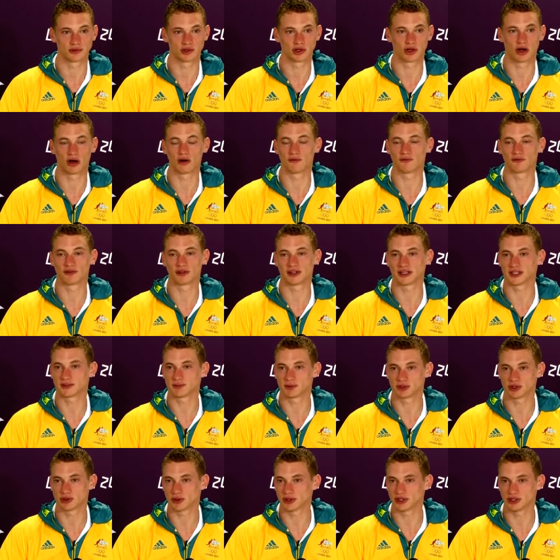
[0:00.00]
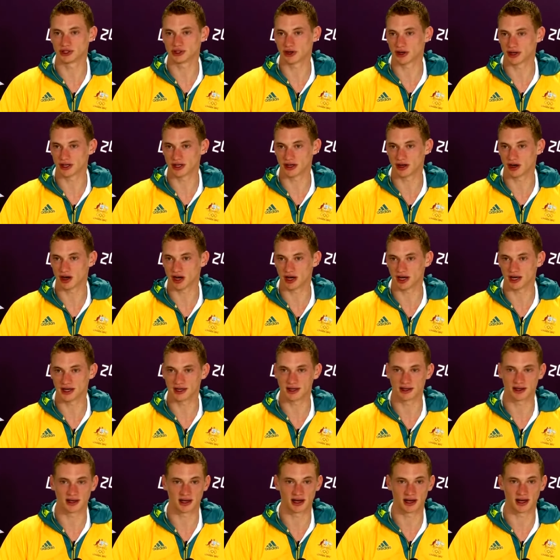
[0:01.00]
conflict between John and
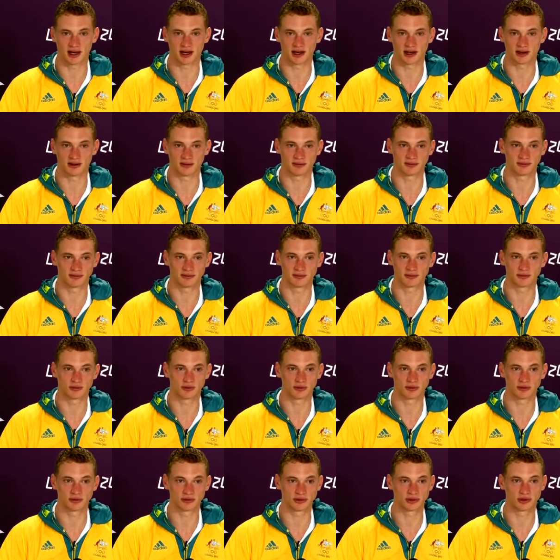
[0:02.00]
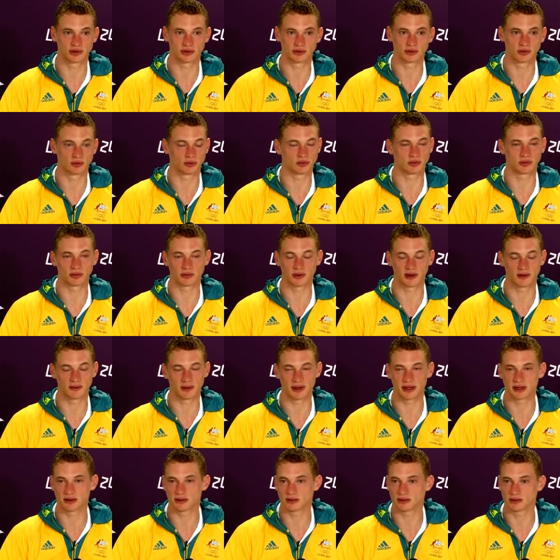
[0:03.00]
I um, we've
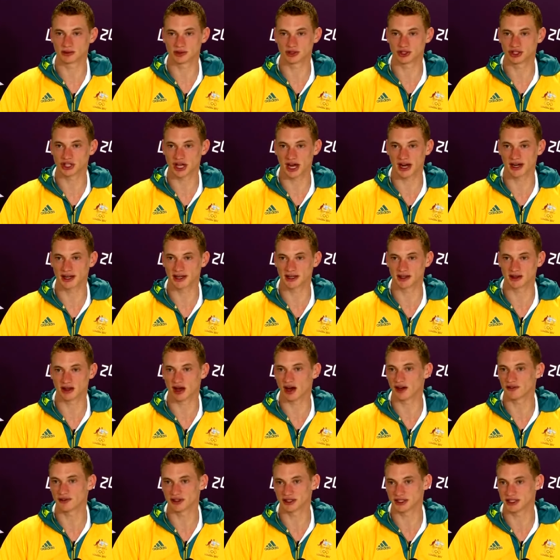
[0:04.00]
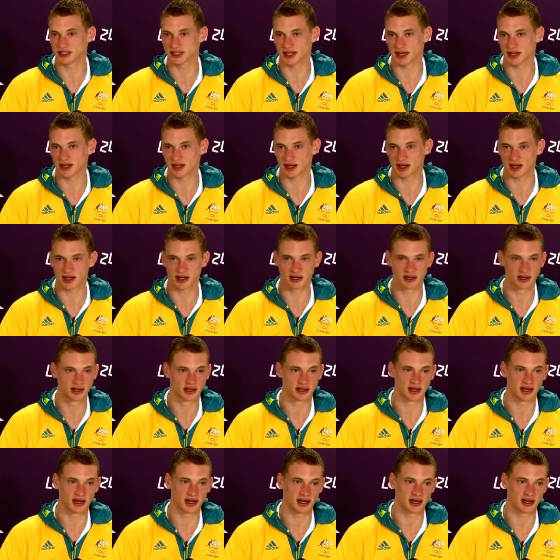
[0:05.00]
been chatting laughing together
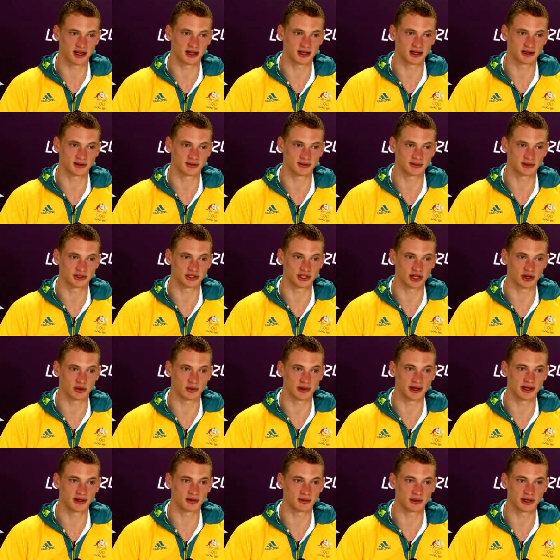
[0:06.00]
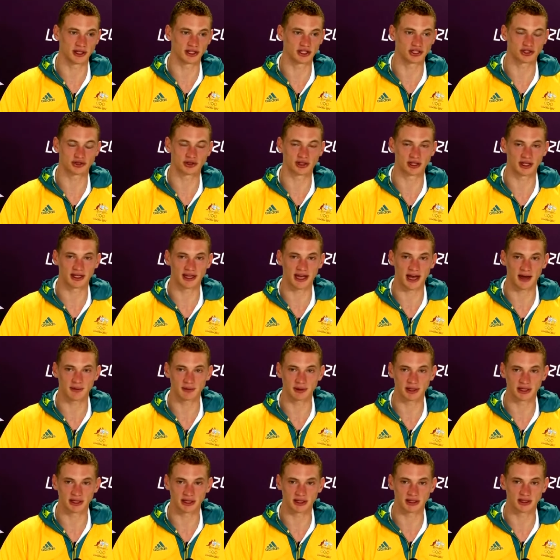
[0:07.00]
um, so we're, we're just really
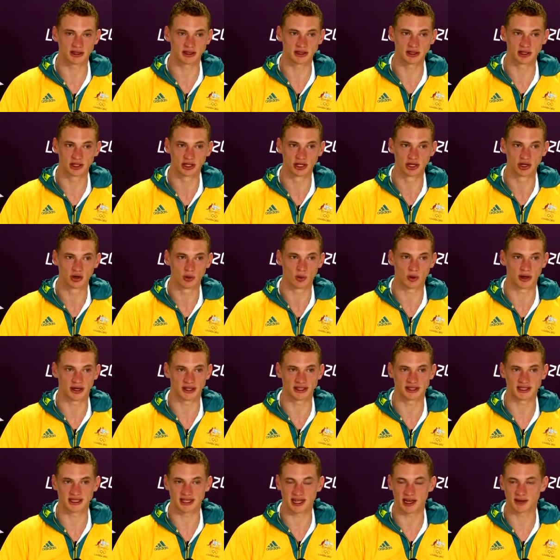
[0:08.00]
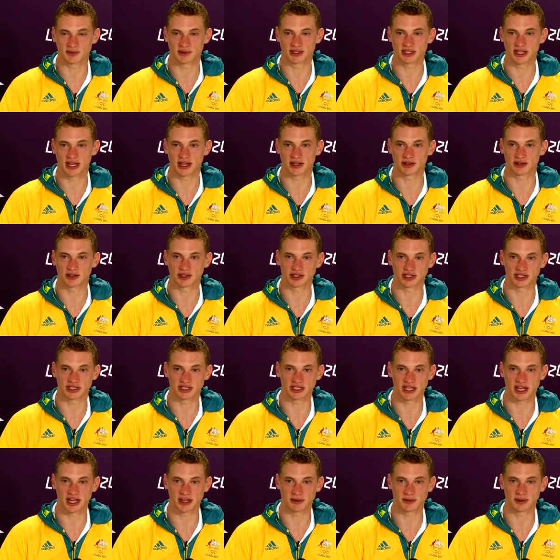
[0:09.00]
happy and wanting to come together as a
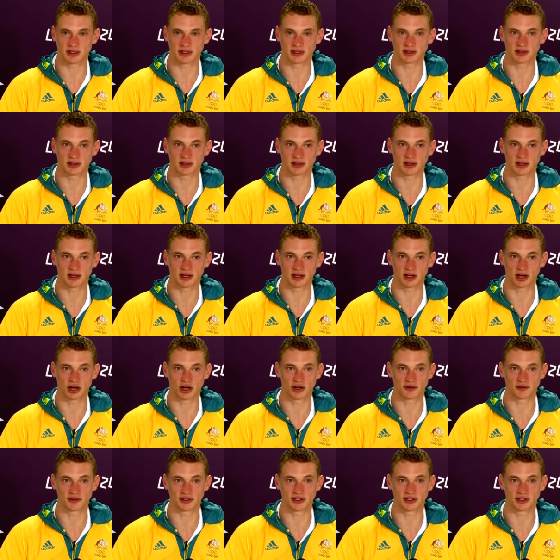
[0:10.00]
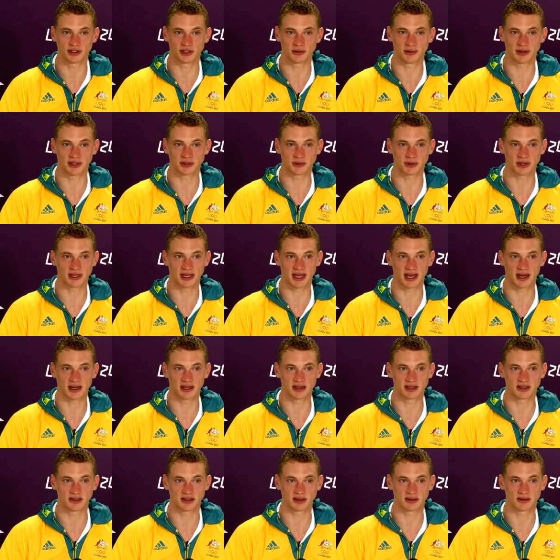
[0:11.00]
team and, and hopefully do the best we
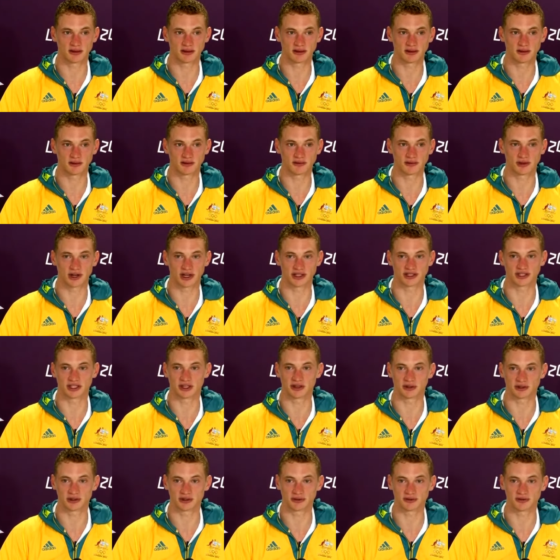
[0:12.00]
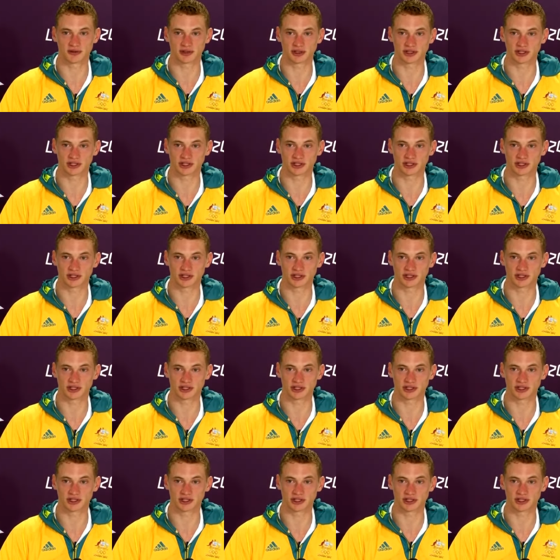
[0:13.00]
can for ourselves and for